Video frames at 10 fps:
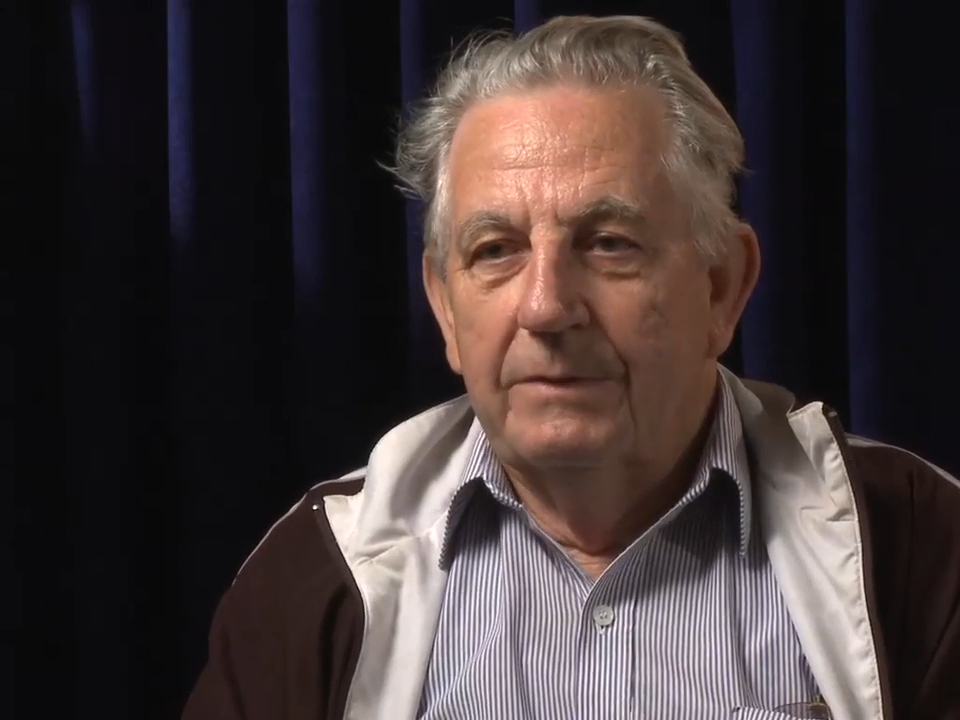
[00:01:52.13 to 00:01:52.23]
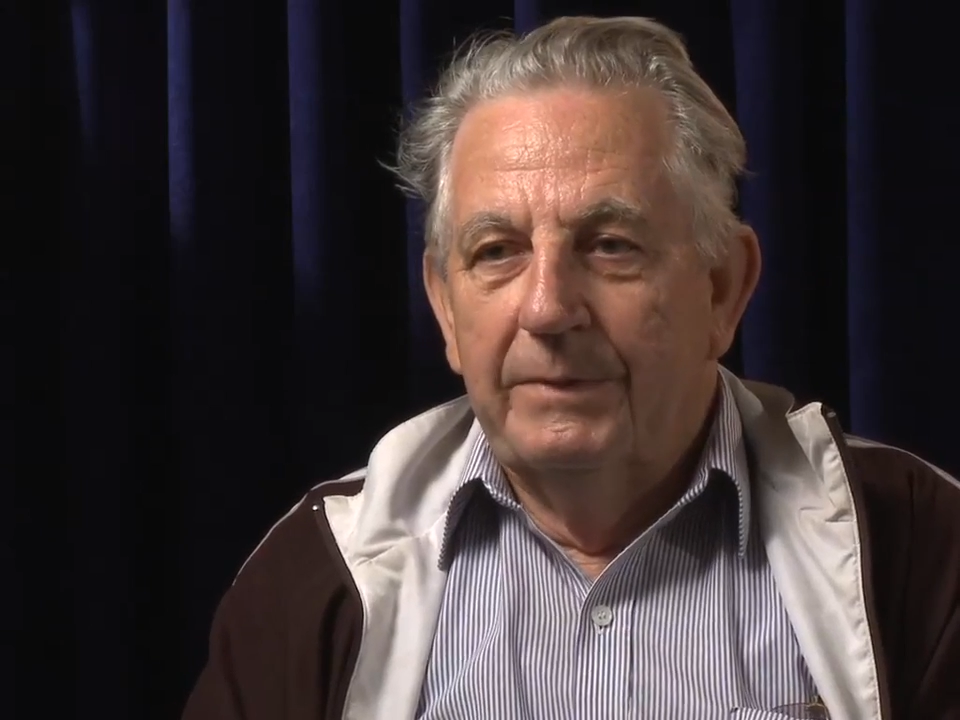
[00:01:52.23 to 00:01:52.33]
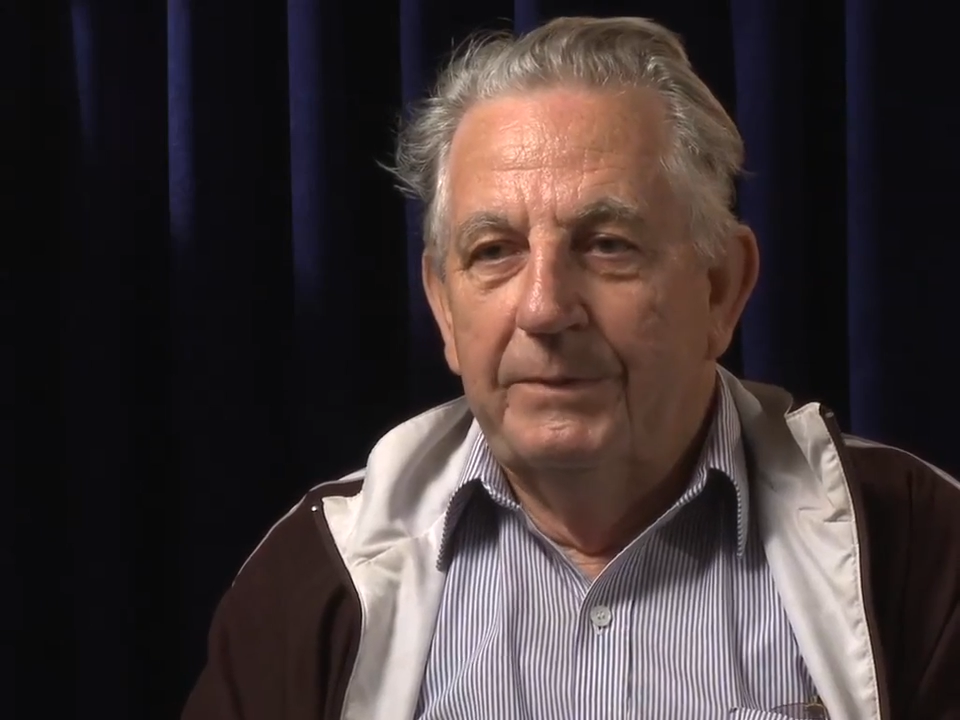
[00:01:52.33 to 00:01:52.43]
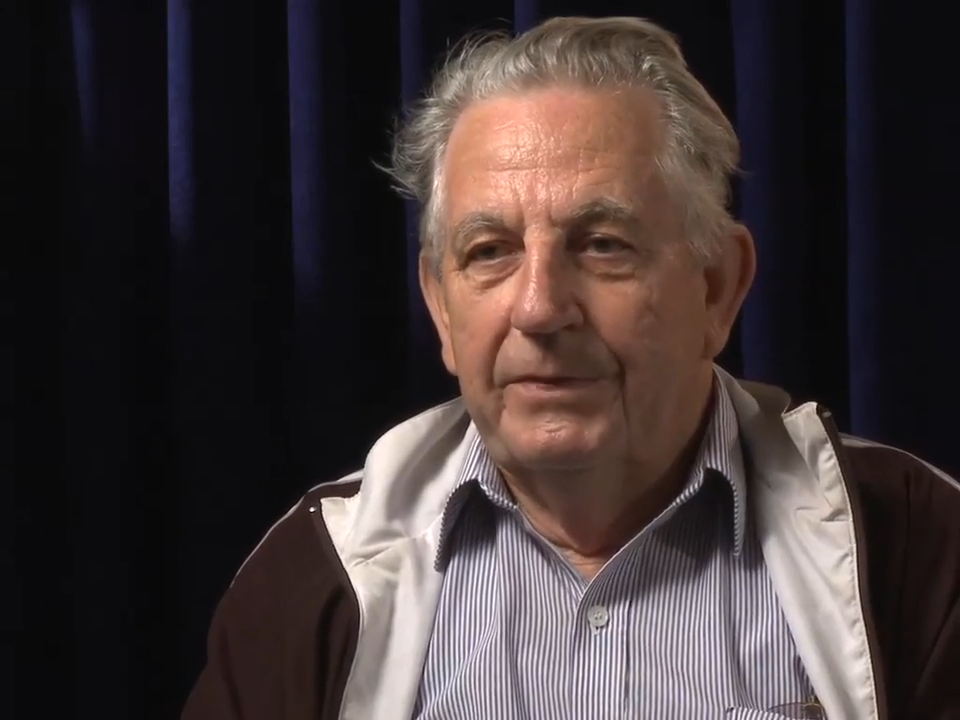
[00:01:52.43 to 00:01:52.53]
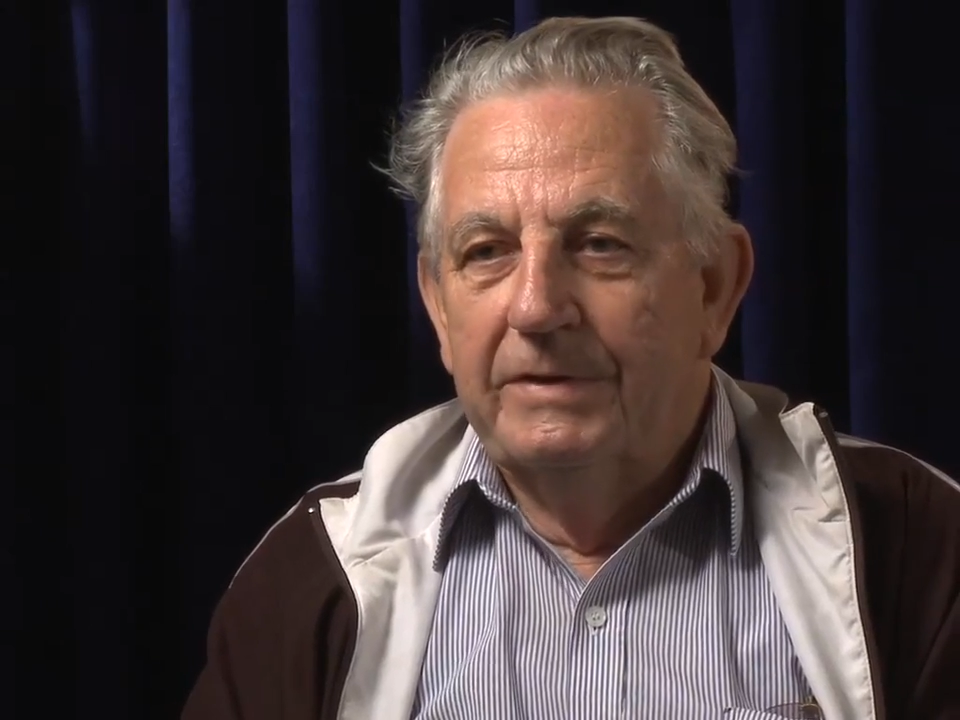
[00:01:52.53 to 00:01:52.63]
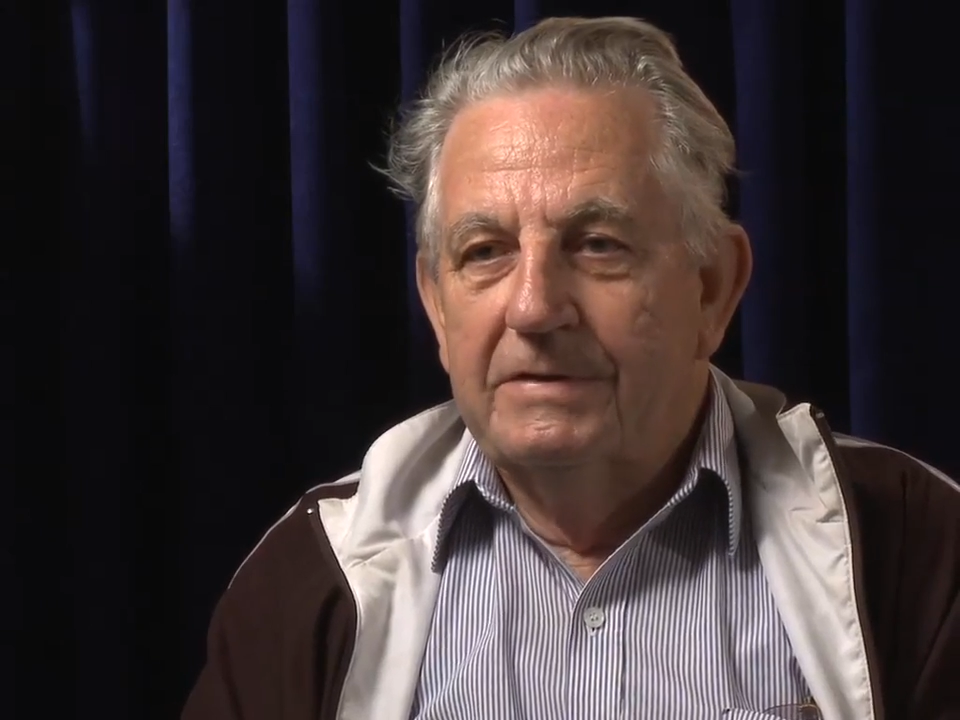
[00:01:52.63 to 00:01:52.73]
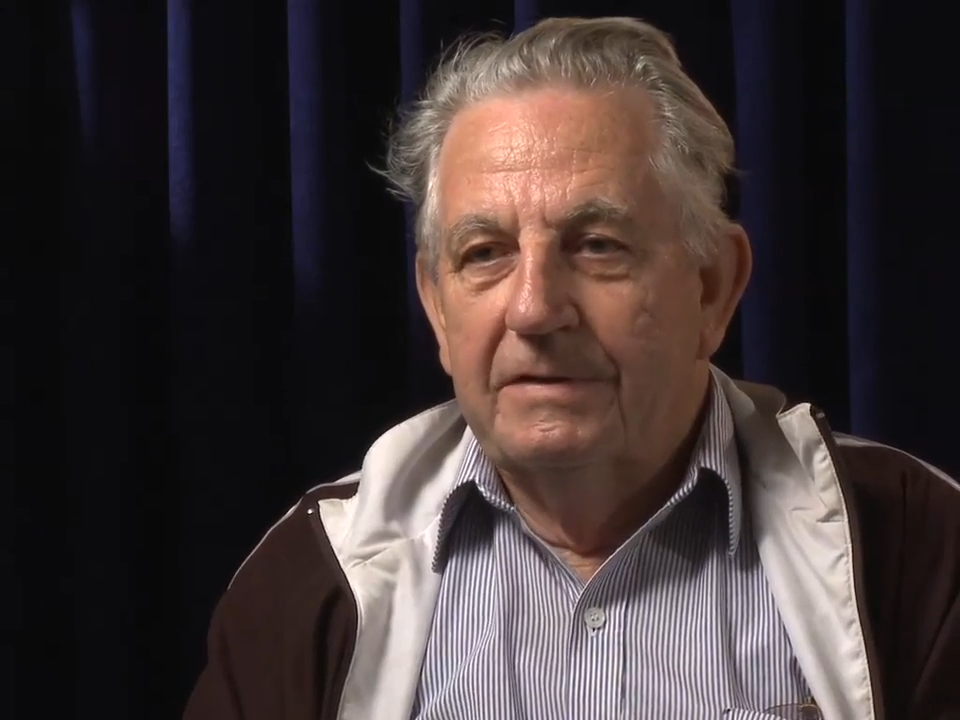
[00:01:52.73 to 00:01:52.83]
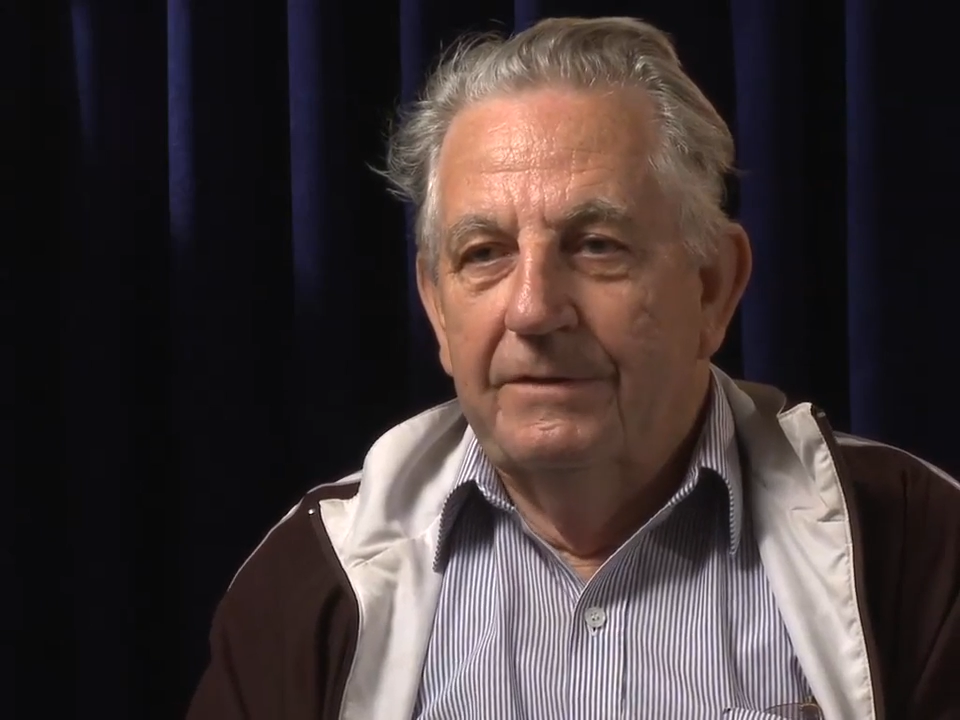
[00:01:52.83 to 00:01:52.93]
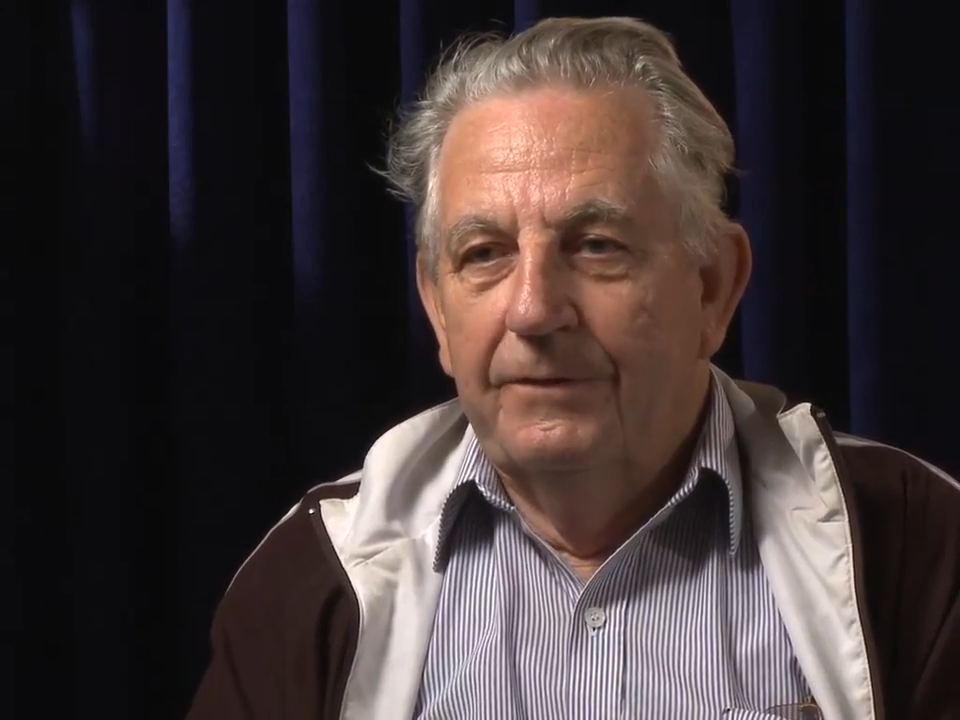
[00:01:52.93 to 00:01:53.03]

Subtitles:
rubber press